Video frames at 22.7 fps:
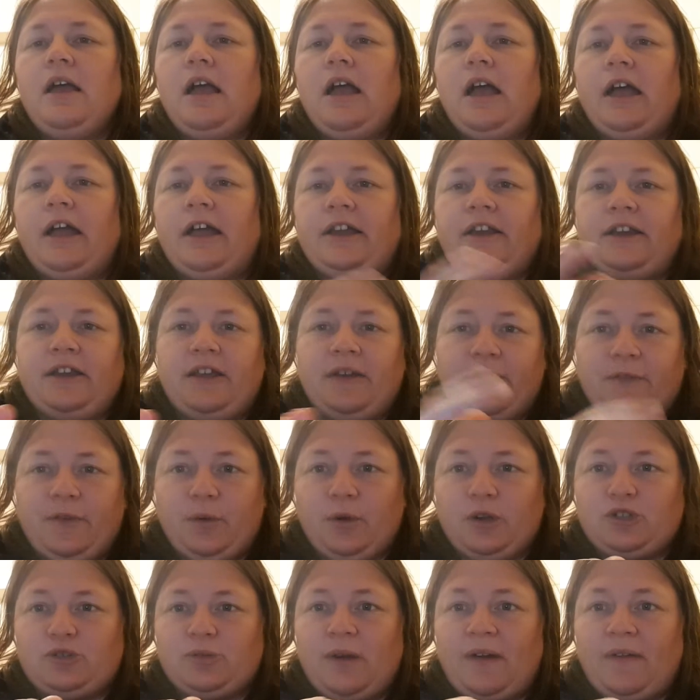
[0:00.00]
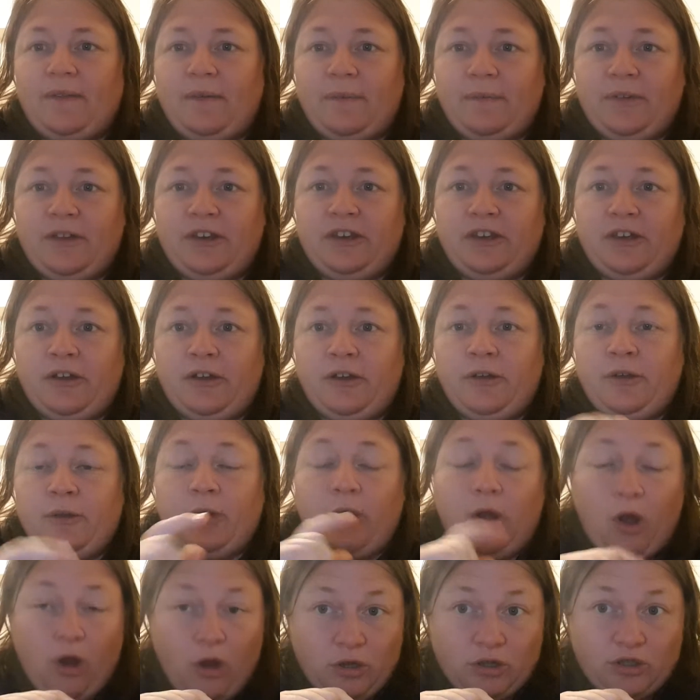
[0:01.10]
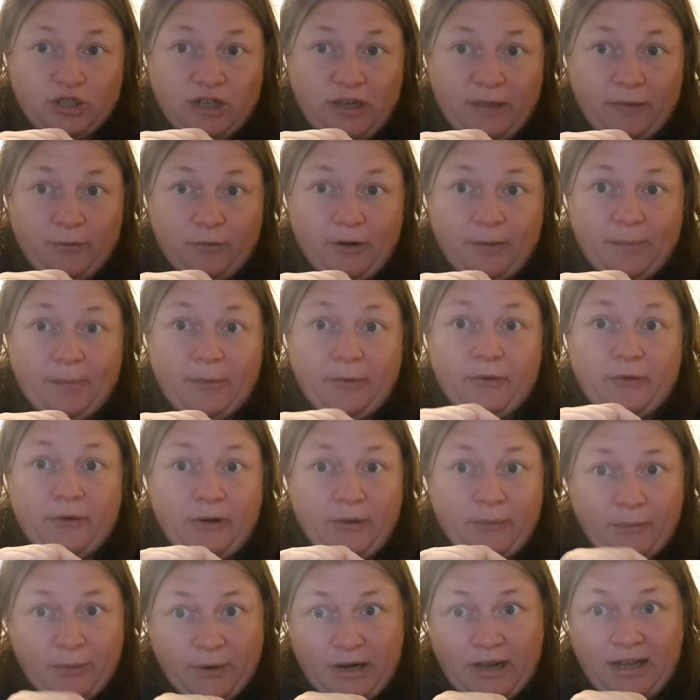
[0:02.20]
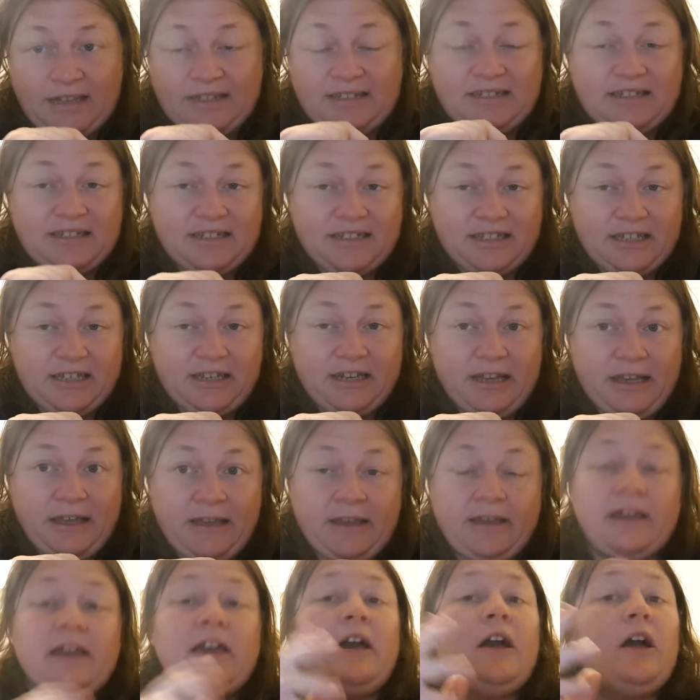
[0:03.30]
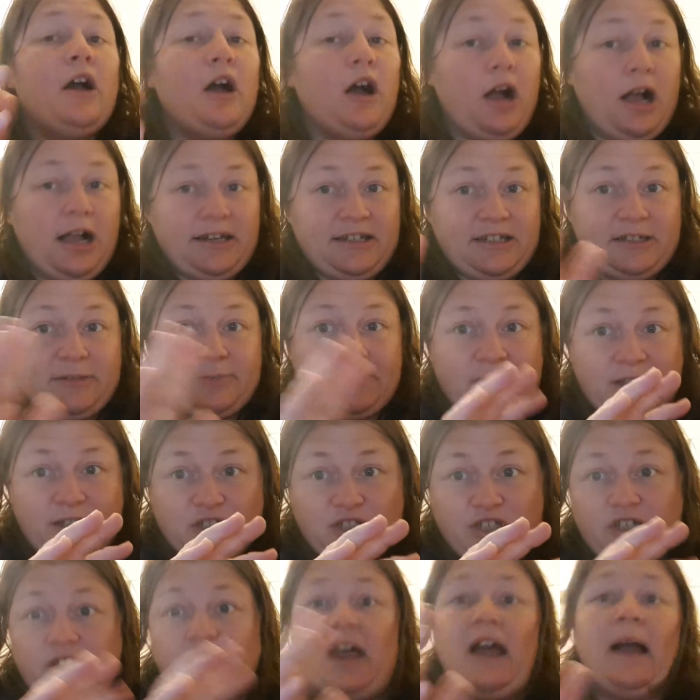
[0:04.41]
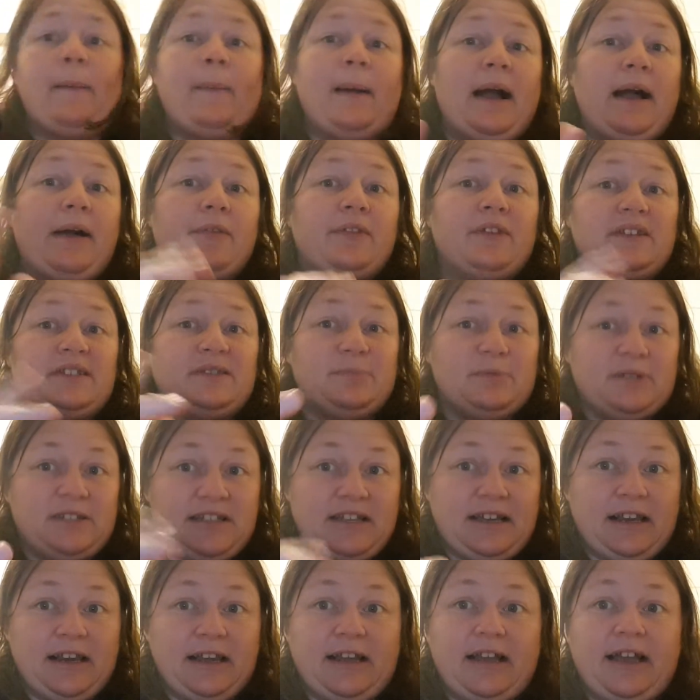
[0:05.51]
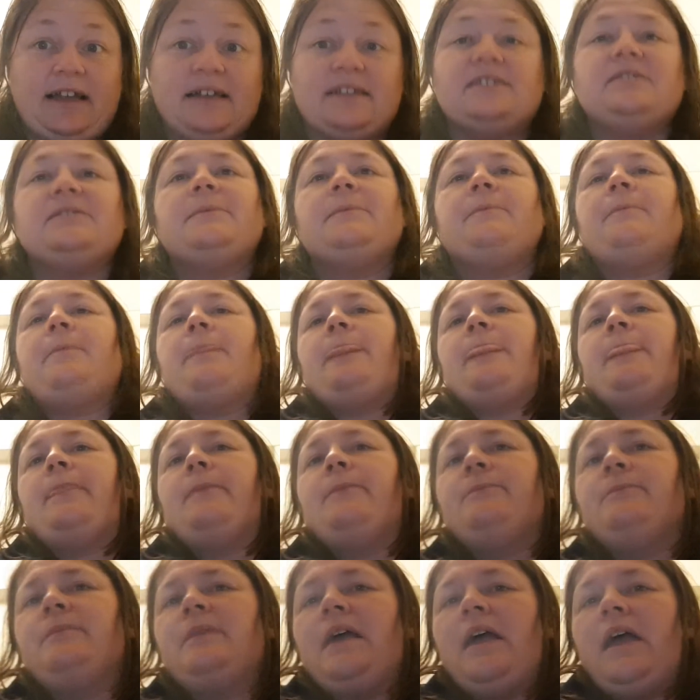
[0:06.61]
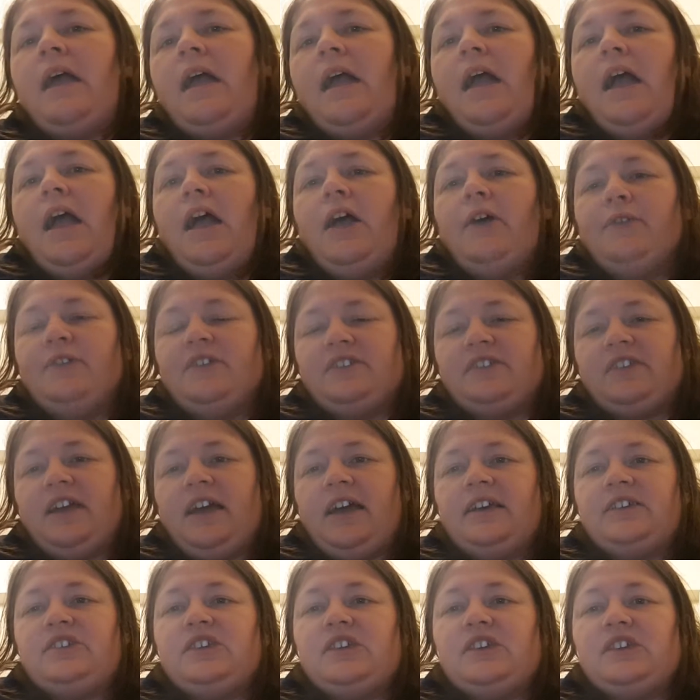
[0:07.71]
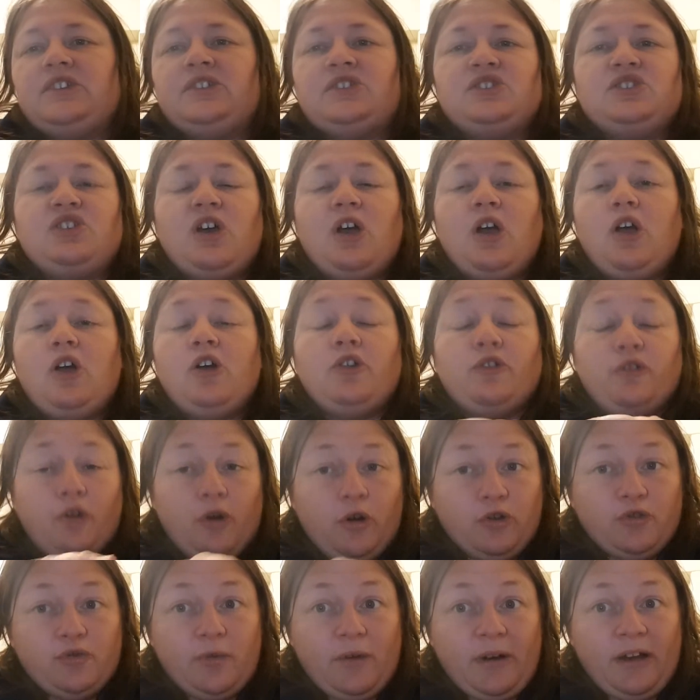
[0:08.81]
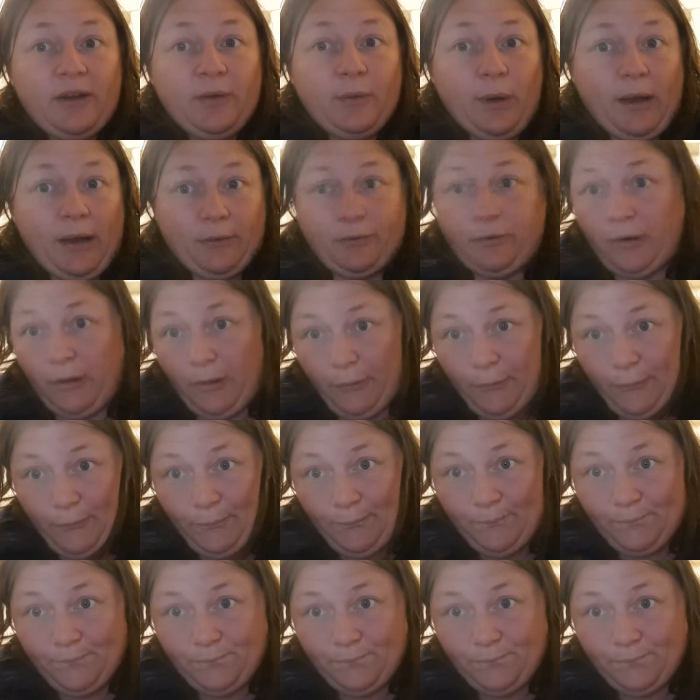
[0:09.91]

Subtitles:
And if you watch my other video on Jack the Ripper in regards to DNA, I did mention about this particular case. This case is not really well known,